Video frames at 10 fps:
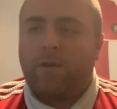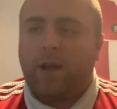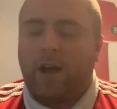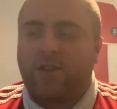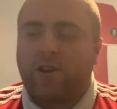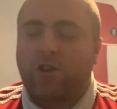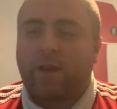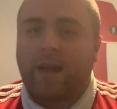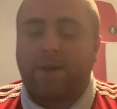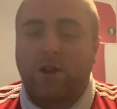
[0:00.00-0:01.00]
as long as we
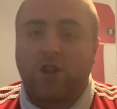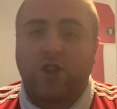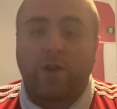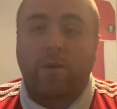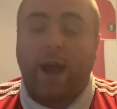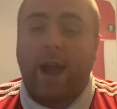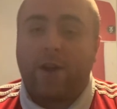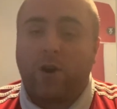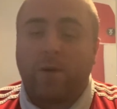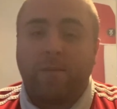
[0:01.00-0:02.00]
kept the other two quiet, I
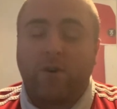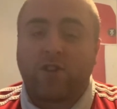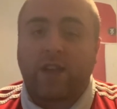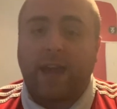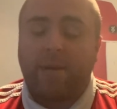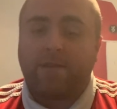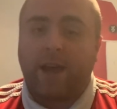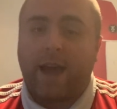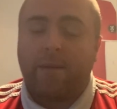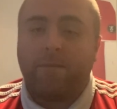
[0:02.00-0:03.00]
know we mostly kept
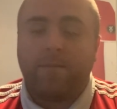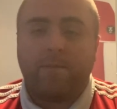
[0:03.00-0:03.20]
um,